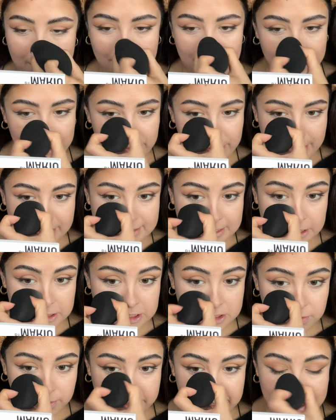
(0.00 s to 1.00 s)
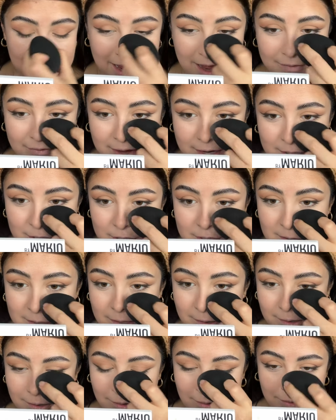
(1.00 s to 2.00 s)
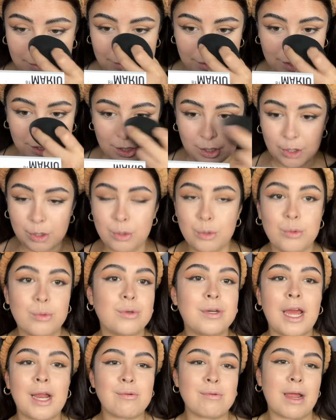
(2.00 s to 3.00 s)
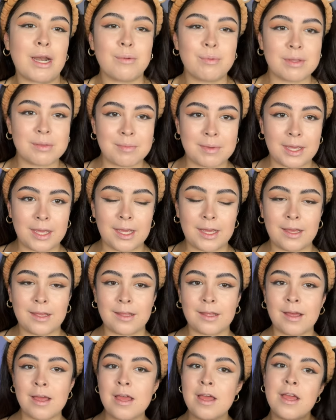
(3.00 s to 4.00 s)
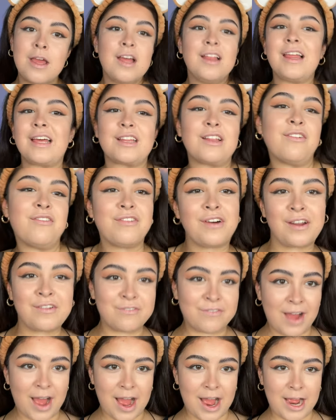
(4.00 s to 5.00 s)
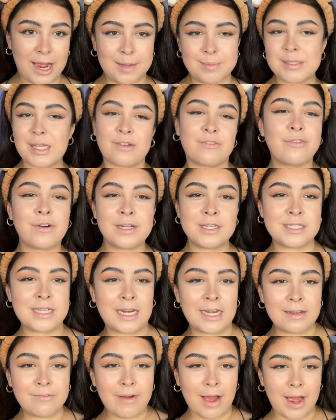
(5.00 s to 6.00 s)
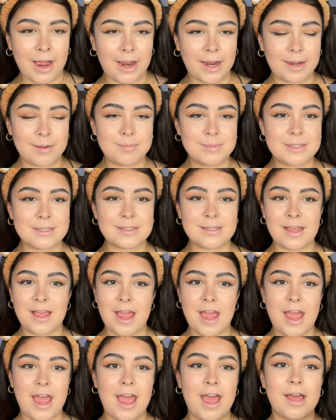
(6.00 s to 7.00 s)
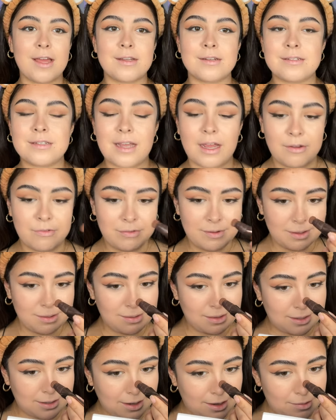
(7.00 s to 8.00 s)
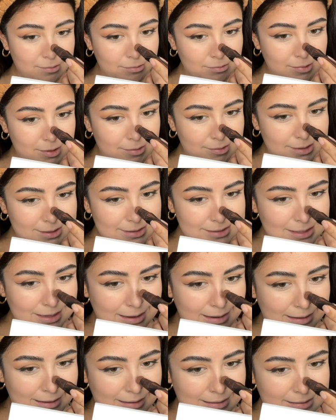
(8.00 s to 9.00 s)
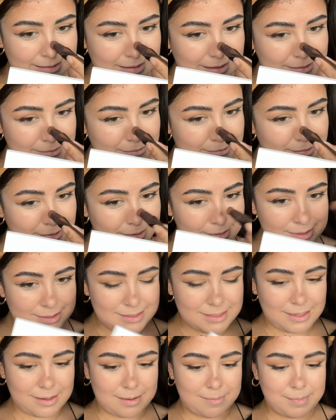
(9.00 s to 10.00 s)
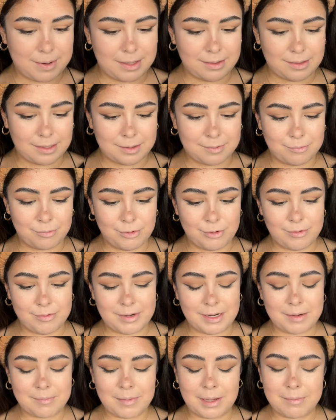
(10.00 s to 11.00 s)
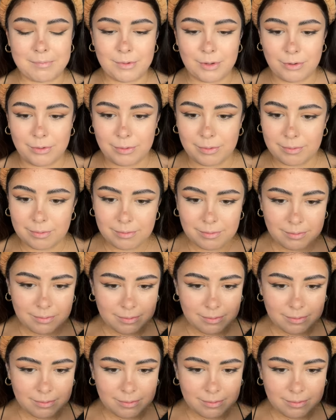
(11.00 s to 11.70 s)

You guys, I just wanted to have a chill, cute, get ready with me, like the fun vibes, like fun dating vibes. And I feel like I ruined it. I ruined it by like ruining my mood.